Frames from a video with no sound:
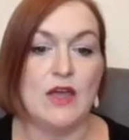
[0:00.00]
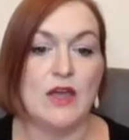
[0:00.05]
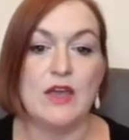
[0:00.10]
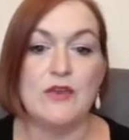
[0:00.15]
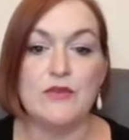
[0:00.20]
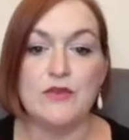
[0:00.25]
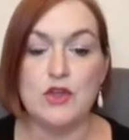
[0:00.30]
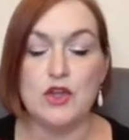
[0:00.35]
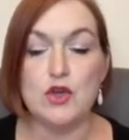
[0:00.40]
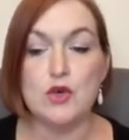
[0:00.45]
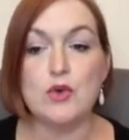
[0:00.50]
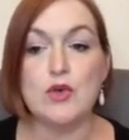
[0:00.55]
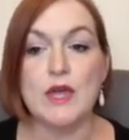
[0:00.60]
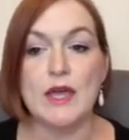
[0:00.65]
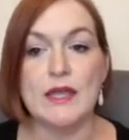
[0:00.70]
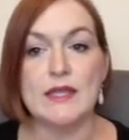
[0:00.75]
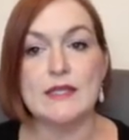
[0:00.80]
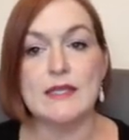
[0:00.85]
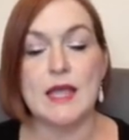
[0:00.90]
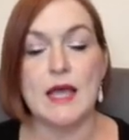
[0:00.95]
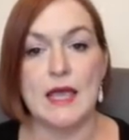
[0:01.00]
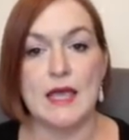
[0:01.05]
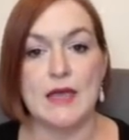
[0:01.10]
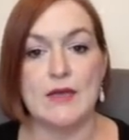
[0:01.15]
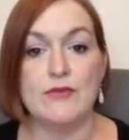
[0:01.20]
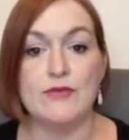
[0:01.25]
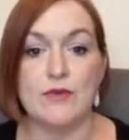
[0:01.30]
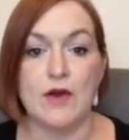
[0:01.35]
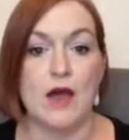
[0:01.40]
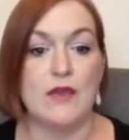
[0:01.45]
if you get a
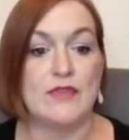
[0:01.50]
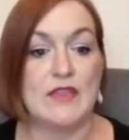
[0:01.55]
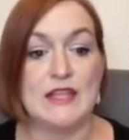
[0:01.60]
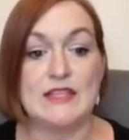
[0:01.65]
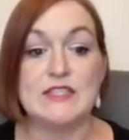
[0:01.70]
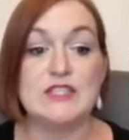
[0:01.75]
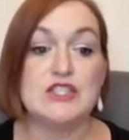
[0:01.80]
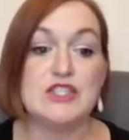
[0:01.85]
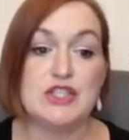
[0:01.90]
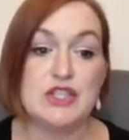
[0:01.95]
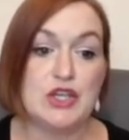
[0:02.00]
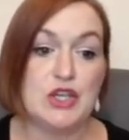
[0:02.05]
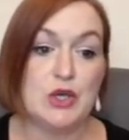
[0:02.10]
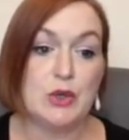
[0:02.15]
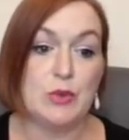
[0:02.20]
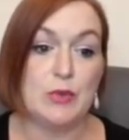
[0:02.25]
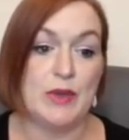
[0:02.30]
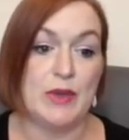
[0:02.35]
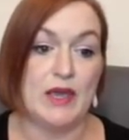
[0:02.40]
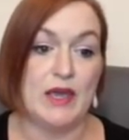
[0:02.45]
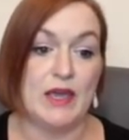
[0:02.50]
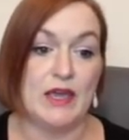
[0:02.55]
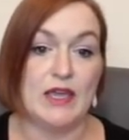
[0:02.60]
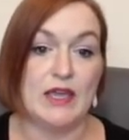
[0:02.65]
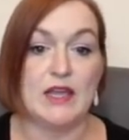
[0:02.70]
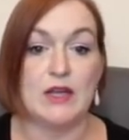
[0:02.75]
font that's too big,